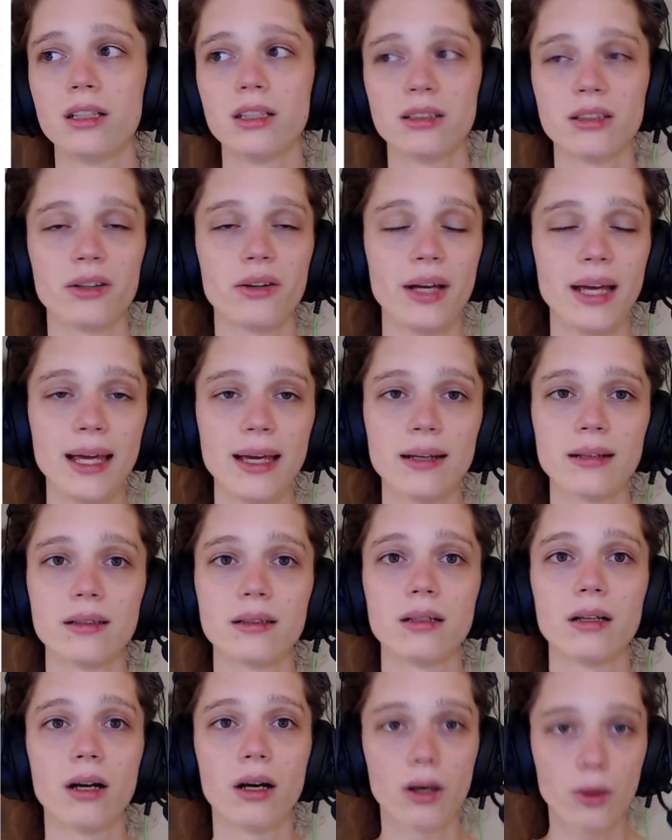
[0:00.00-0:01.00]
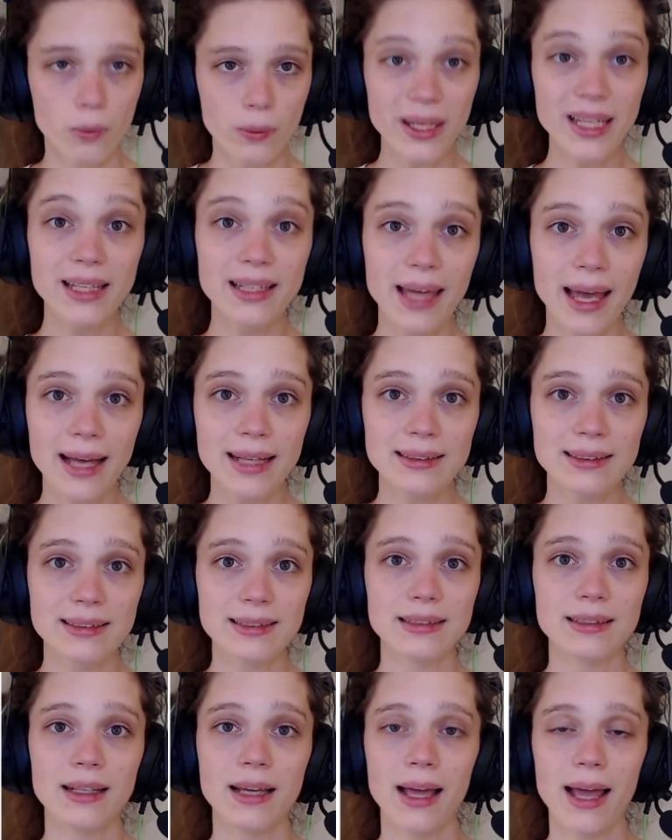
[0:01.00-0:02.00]
So here we get
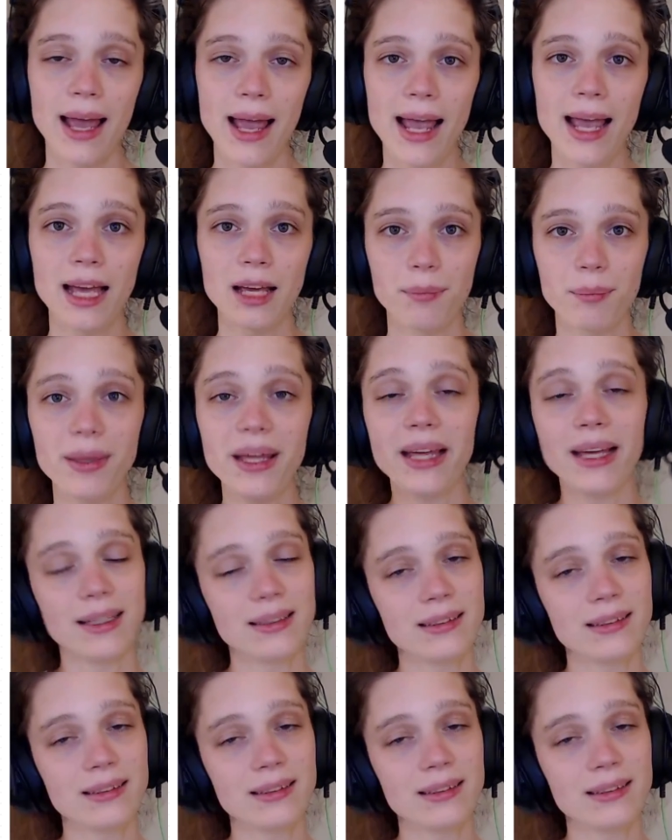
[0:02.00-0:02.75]
a, b, and